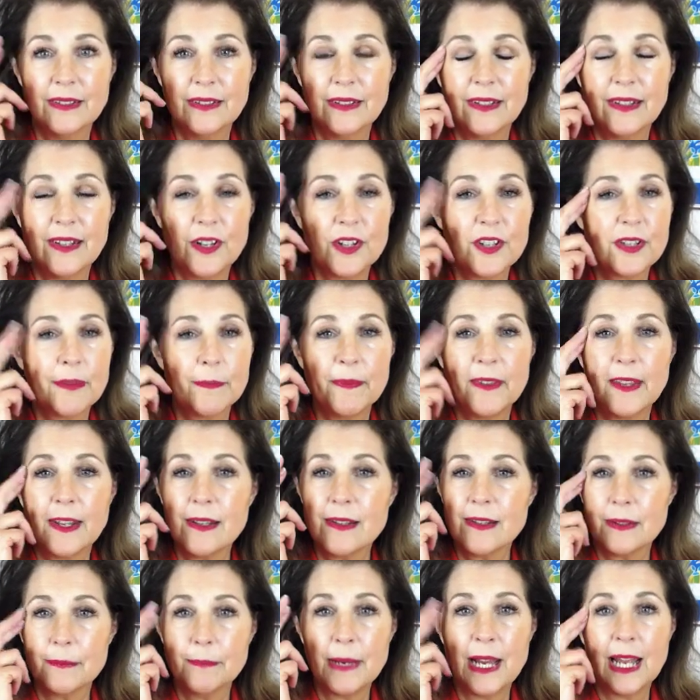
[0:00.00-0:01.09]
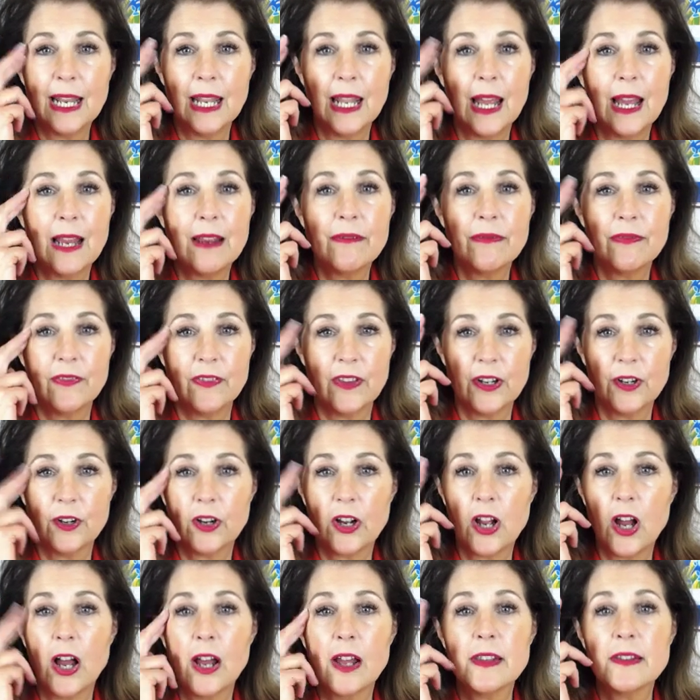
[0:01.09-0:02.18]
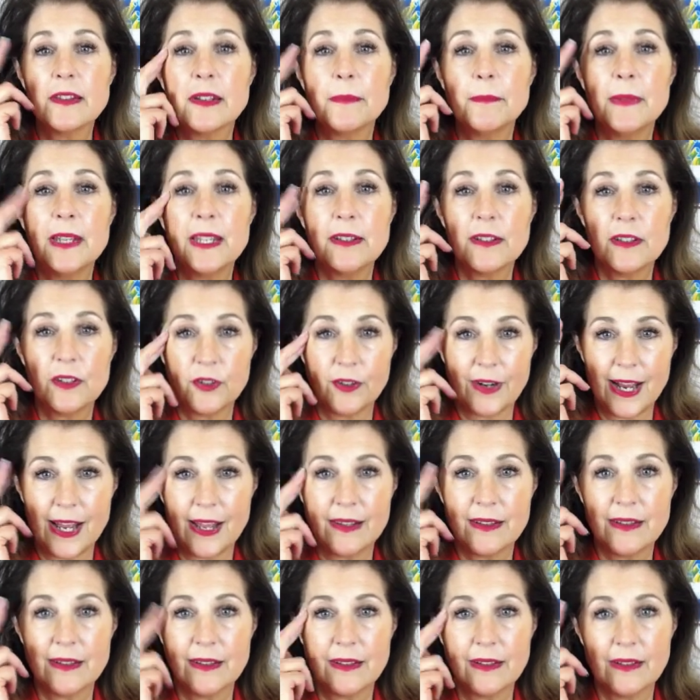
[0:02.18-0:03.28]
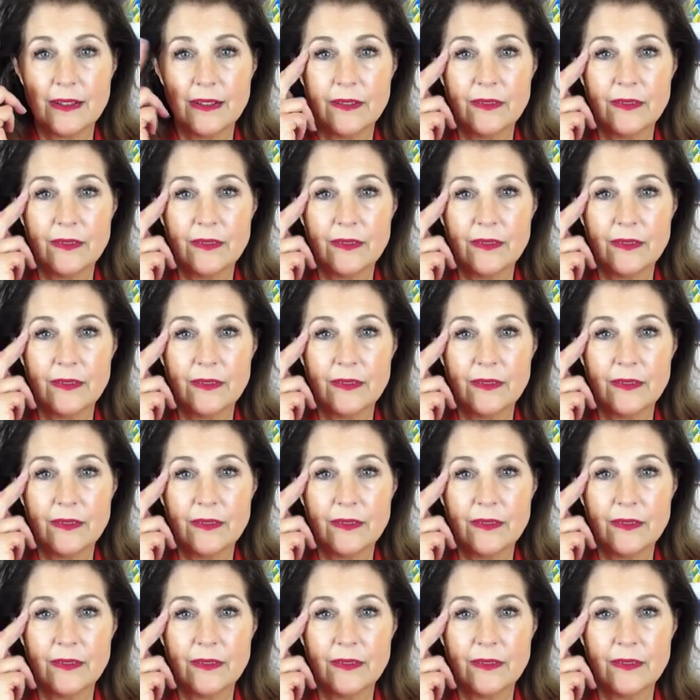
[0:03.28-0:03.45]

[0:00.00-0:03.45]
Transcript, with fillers: There's some things in my life that are causing me stress.